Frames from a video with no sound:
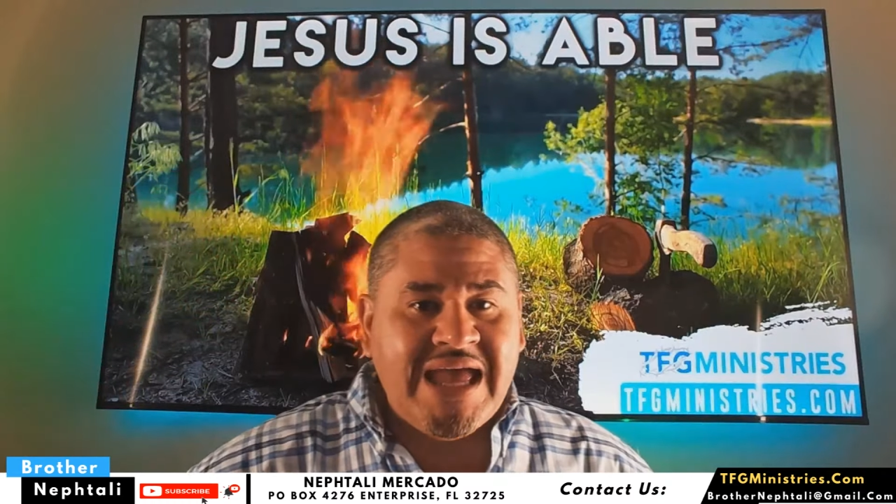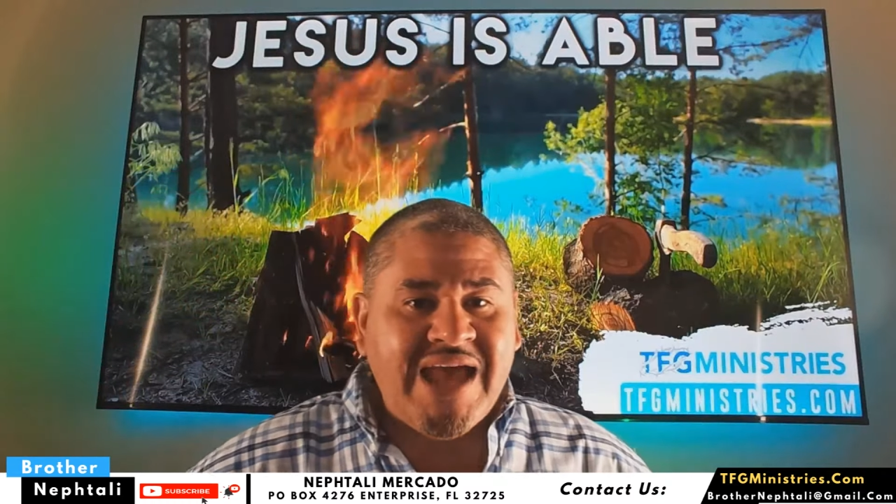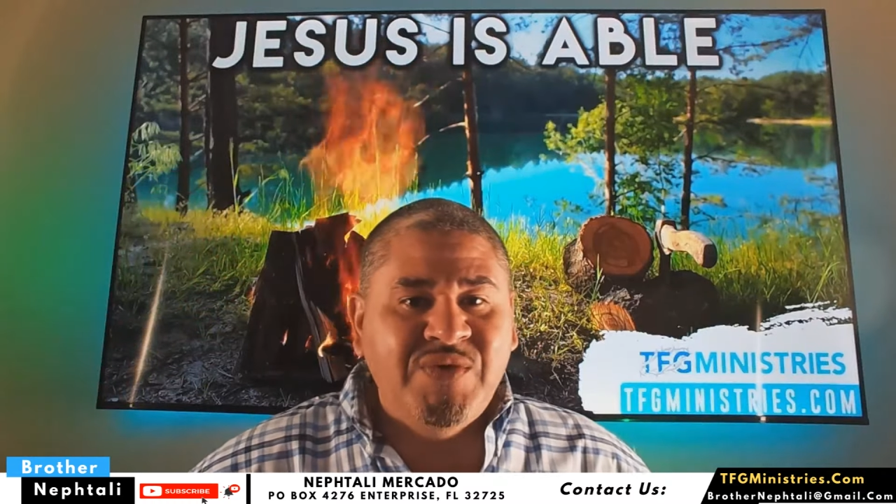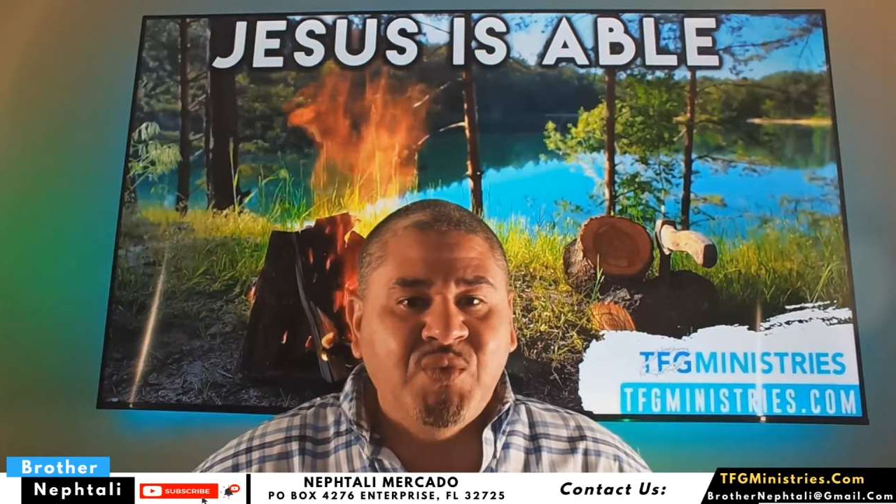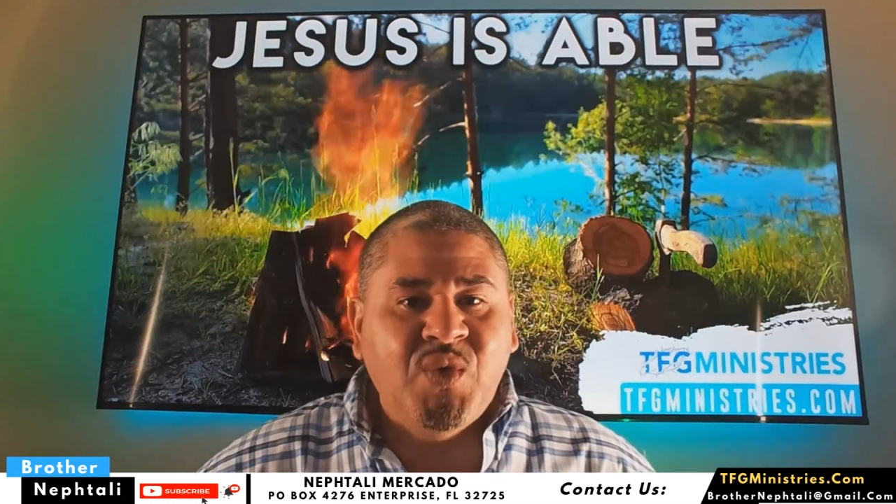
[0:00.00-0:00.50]

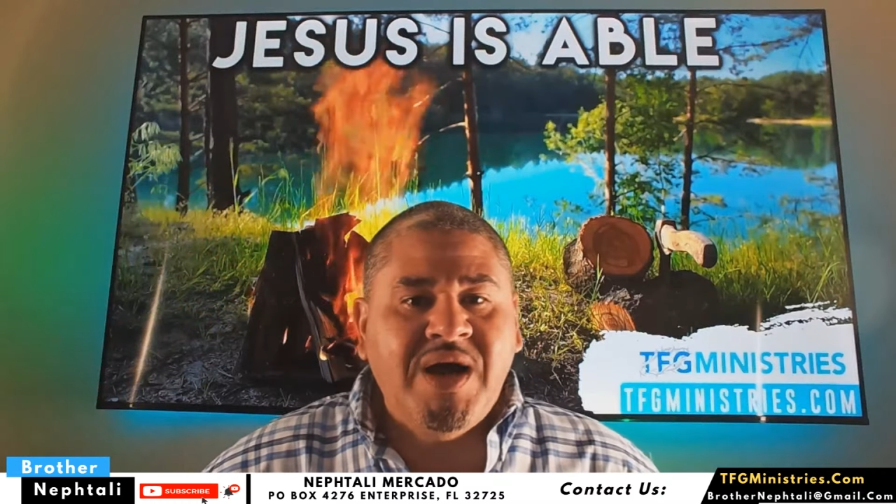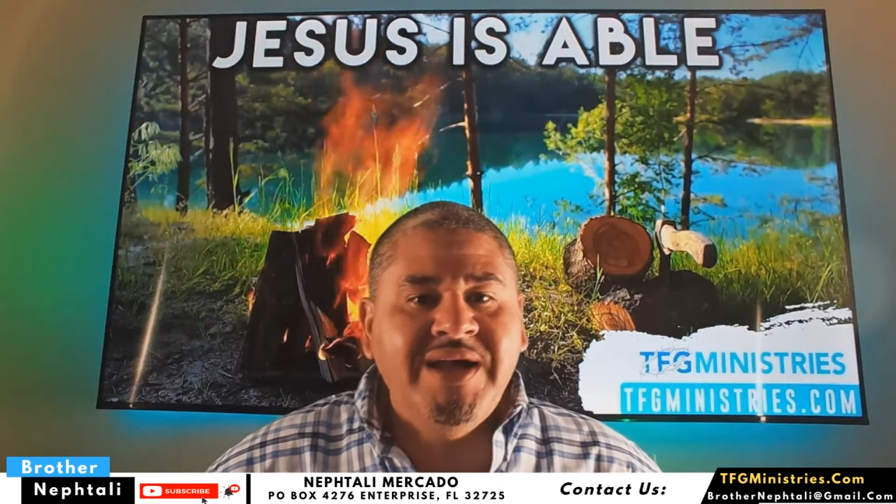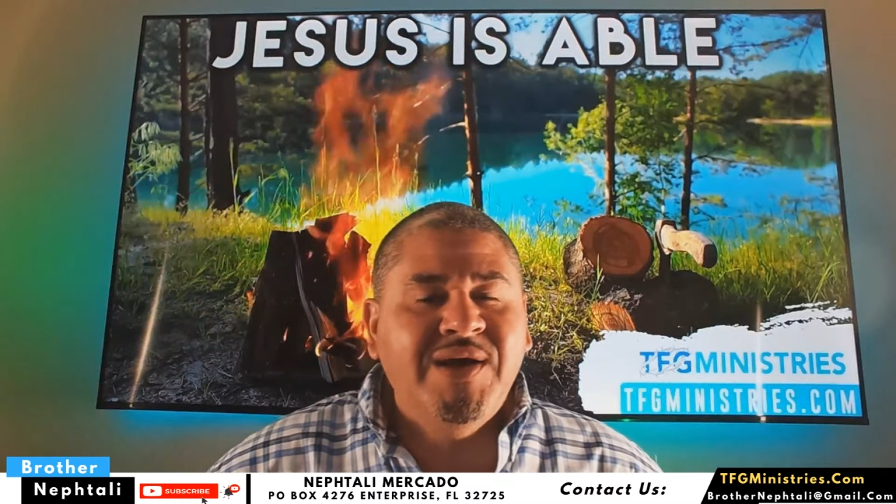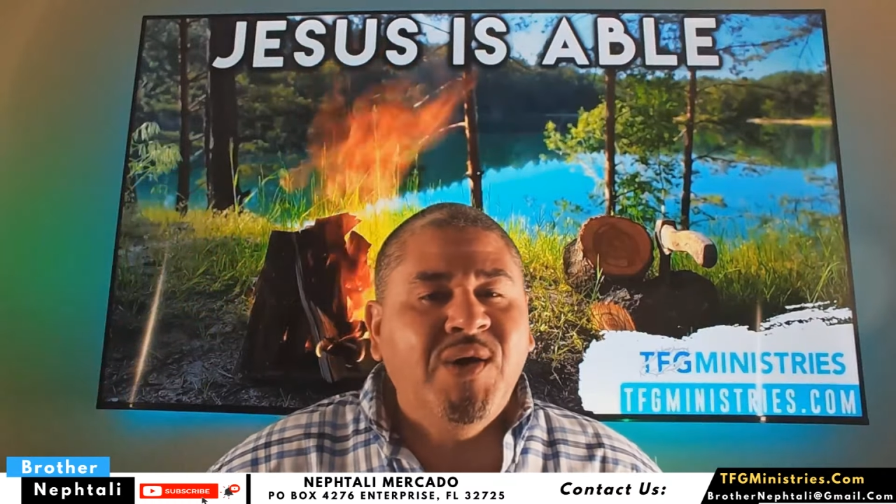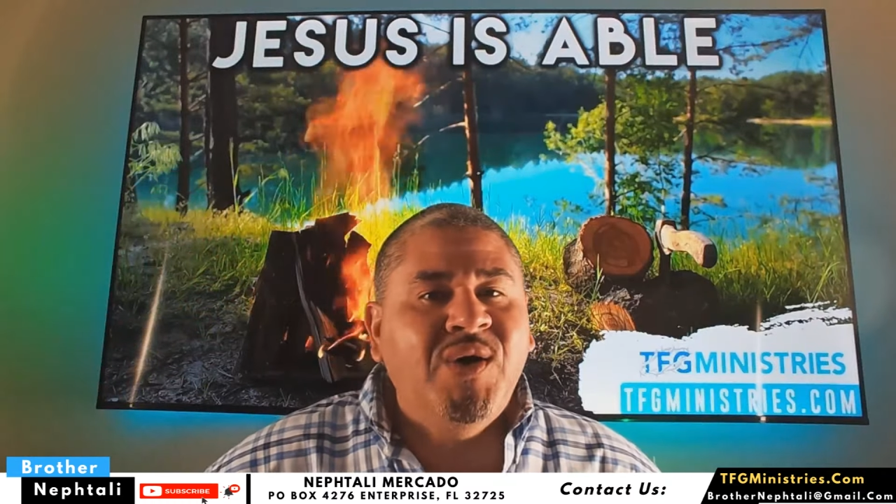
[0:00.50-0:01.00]
And why
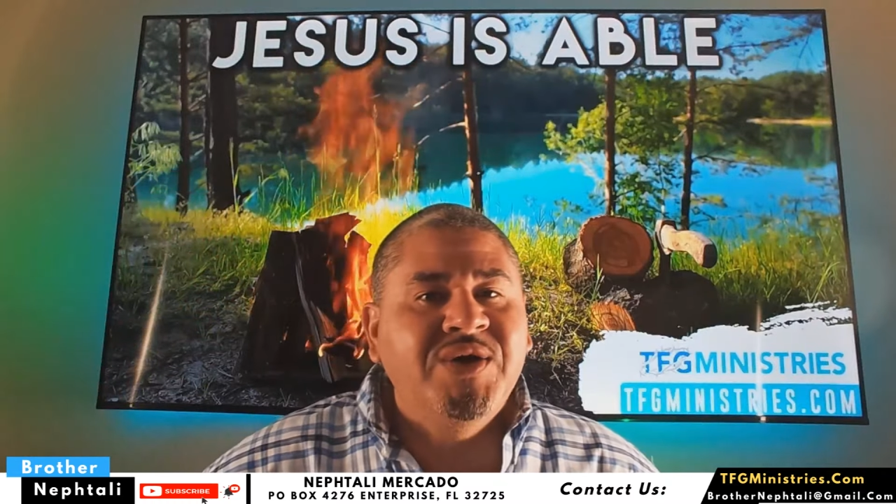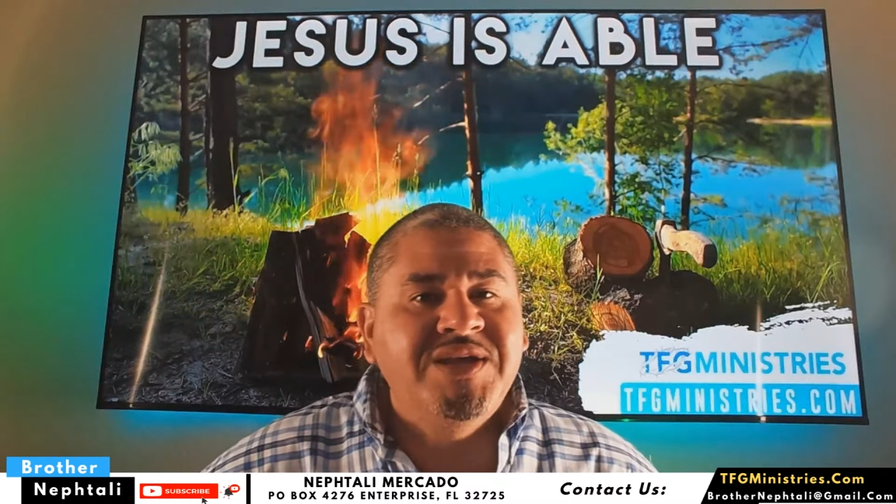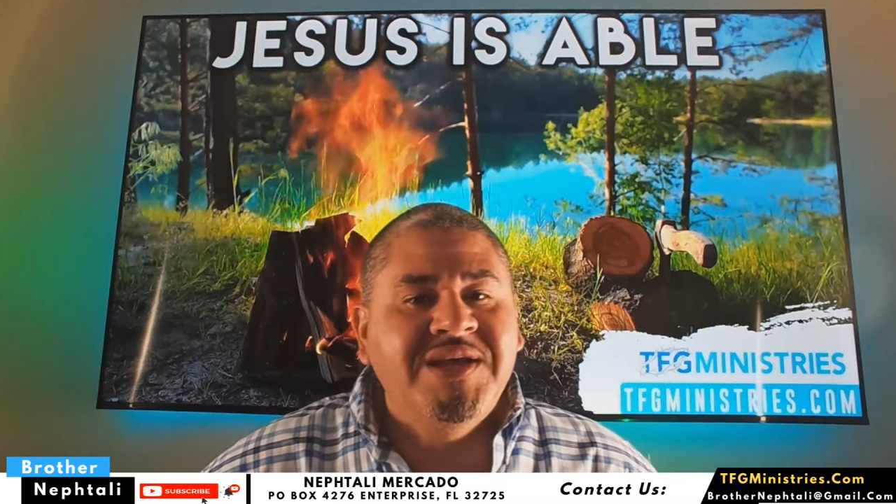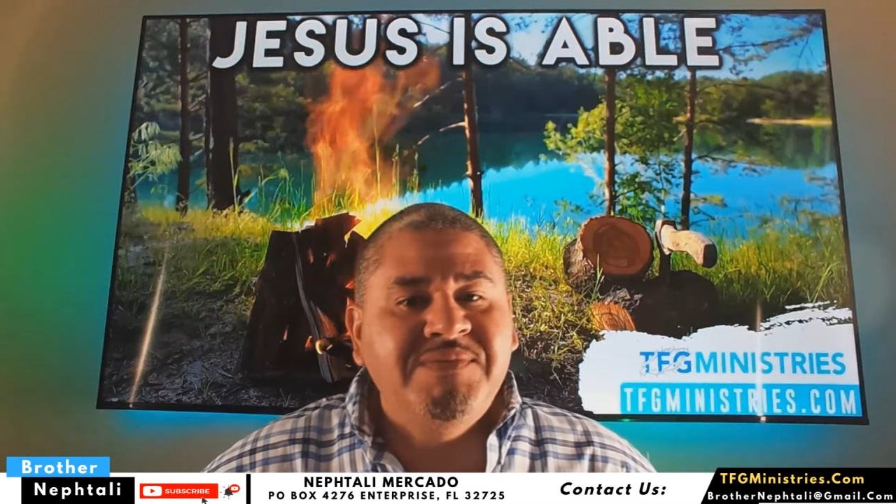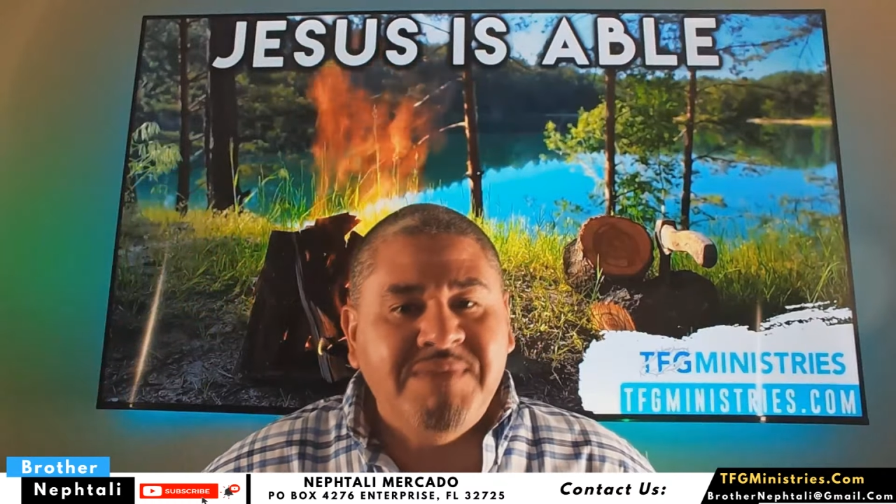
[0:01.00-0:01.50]
call ye